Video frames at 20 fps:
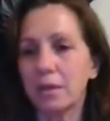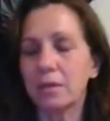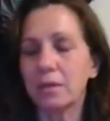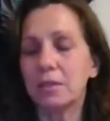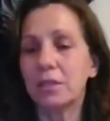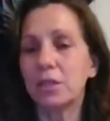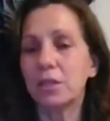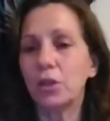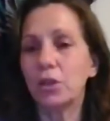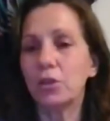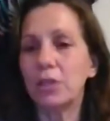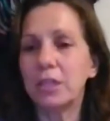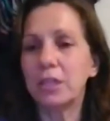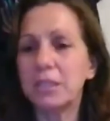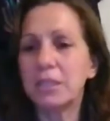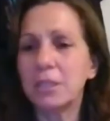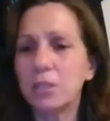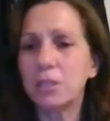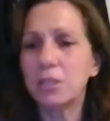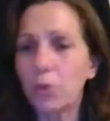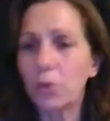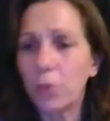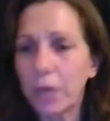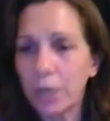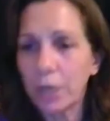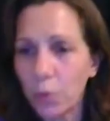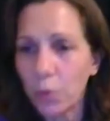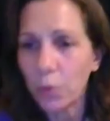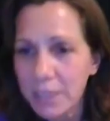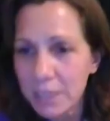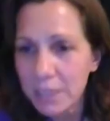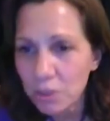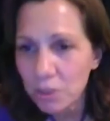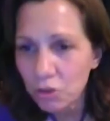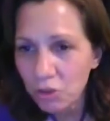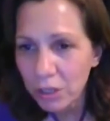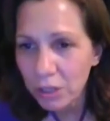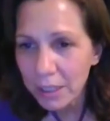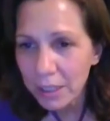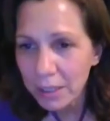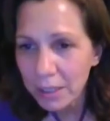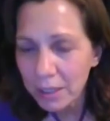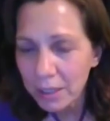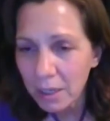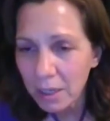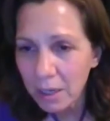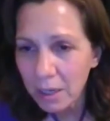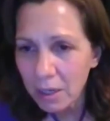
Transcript: so this is a great question